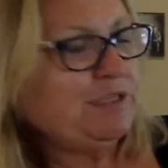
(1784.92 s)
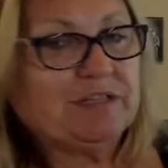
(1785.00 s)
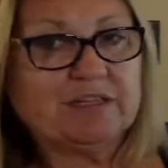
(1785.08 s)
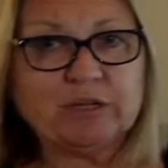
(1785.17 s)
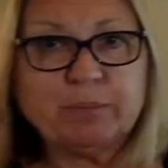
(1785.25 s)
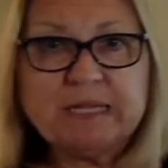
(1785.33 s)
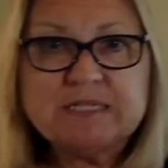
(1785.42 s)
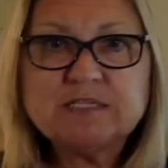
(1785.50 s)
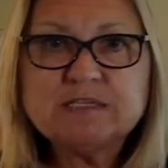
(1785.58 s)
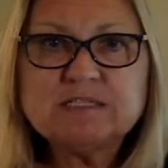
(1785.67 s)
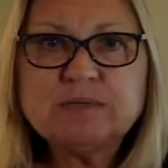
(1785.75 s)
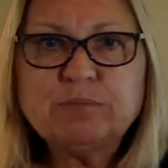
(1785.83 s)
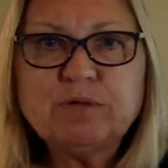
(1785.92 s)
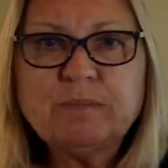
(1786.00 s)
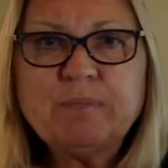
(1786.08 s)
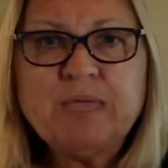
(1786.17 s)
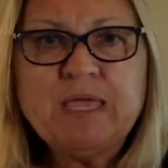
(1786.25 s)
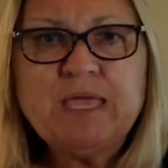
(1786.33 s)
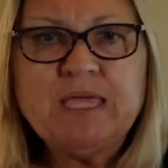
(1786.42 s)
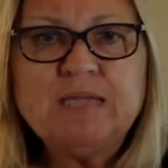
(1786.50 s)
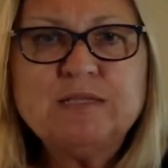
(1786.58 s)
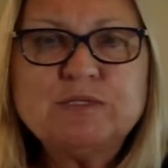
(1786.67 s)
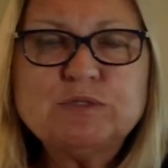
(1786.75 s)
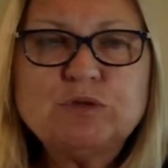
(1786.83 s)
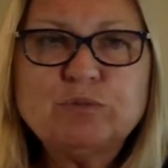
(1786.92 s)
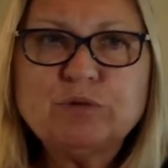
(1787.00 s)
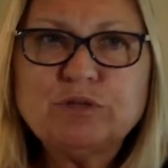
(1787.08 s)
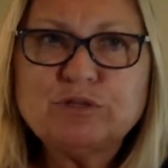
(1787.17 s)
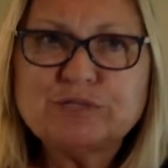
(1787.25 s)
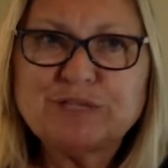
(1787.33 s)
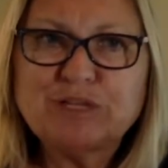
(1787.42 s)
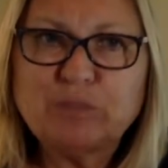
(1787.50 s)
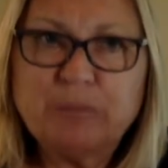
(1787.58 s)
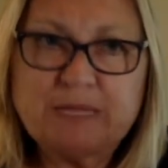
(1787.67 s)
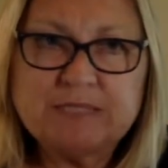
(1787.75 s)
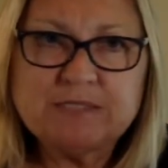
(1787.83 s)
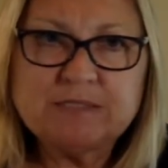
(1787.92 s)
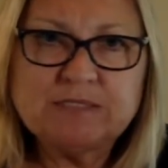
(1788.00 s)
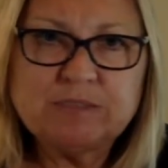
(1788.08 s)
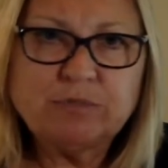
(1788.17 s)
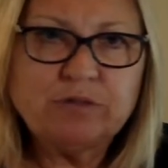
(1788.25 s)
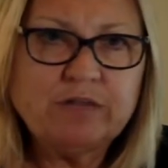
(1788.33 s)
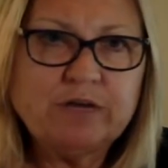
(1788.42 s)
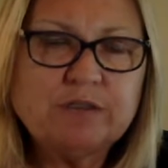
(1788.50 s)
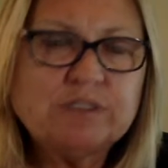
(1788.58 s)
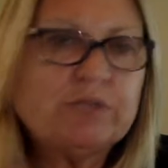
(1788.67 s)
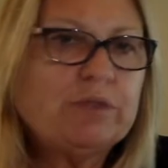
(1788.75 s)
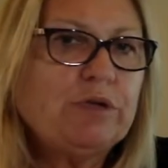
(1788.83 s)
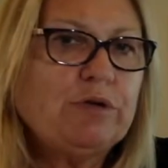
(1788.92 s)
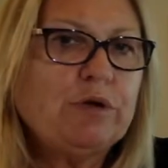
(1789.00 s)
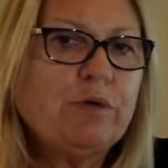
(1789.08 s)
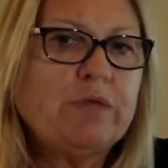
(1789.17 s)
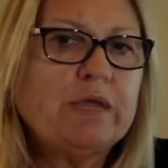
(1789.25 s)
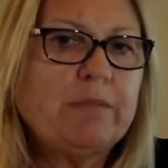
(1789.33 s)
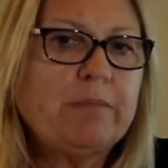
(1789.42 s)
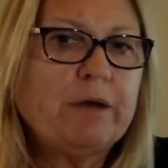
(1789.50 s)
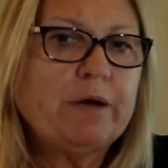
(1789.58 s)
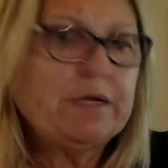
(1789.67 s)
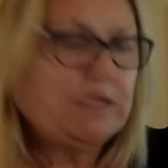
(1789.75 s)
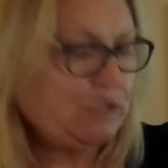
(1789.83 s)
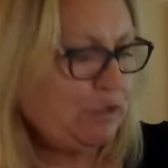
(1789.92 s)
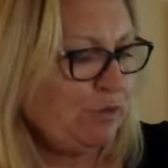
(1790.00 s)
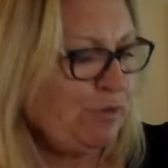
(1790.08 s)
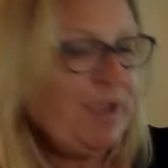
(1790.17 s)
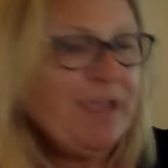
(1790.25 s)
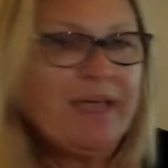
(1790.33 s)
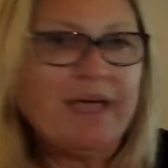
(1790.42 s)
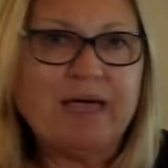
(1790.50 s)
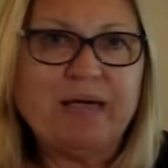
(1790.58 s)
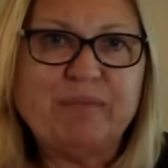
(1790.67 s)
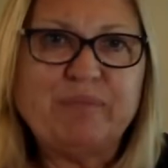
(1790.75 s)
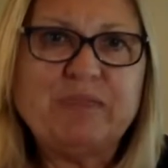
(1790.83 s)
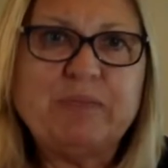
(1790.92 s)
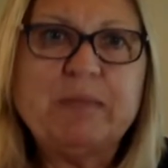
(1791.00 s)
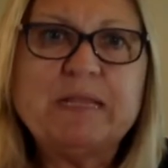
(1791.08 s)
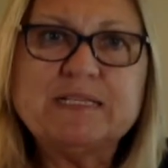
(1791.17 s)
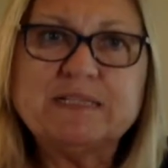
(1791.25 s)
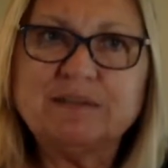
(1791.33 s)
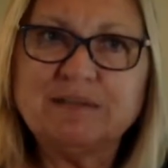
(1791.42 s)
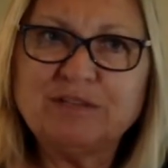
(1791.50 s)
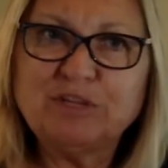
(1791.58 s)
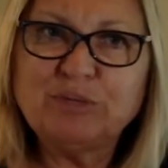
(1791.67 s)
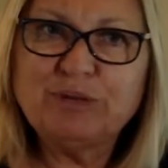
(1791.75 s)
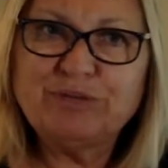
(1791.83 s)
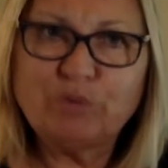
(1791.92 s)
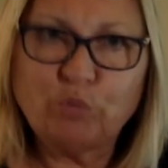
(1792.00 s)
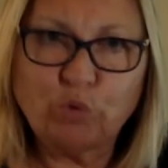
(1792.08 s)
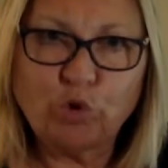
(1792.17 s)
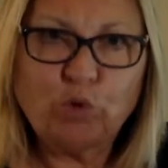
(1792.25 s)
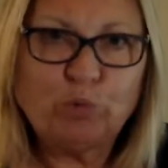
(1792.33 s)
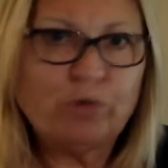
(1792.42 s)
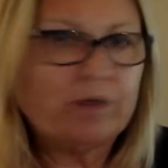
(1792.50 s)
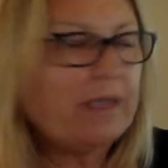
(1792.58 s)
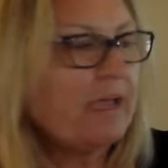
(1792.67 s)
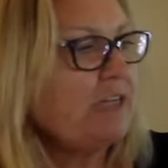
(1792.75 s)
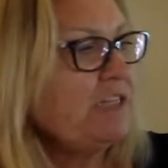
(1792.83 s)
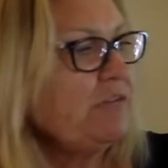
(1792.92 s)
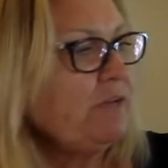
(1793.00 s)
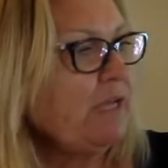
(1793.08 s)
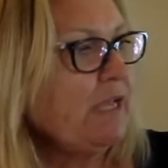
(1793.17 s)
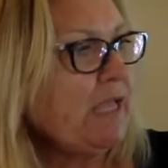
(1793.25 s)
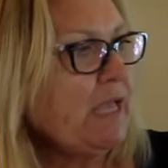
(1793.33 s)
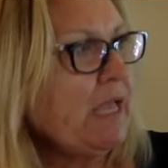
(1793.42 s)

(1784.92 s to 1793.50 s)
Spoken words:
the little pencil symbol in the student book. There's a little pencil symbol there so that you know that it marries to the pencil, a little bit of a workbook activity.